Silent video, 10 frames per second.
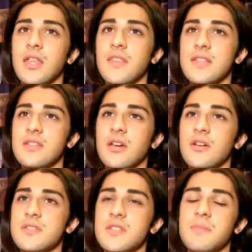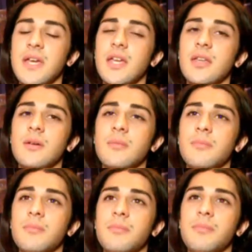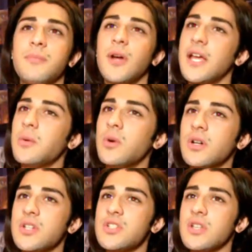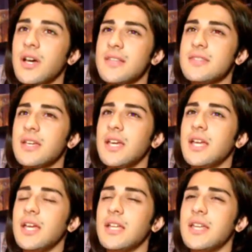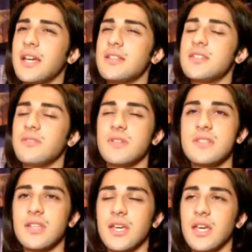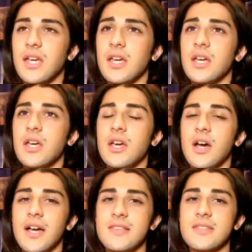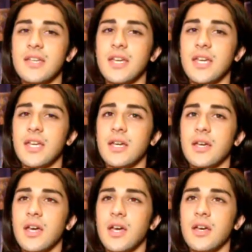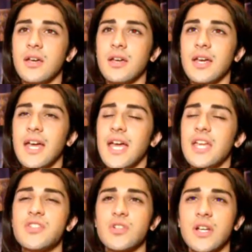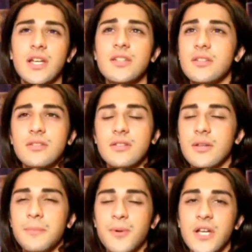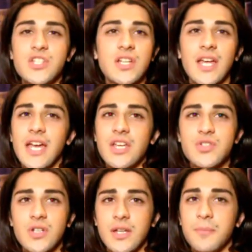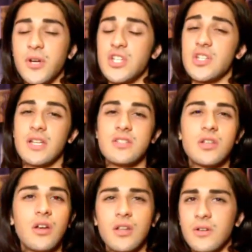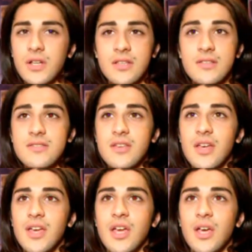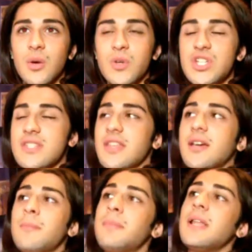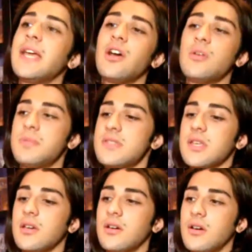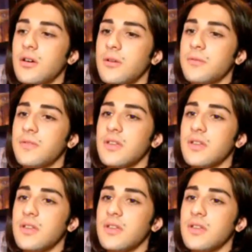these girls as being brainwashed. I see negativity, I see hatred, preaching hatred, preaching intolerance, which is the complete opposite of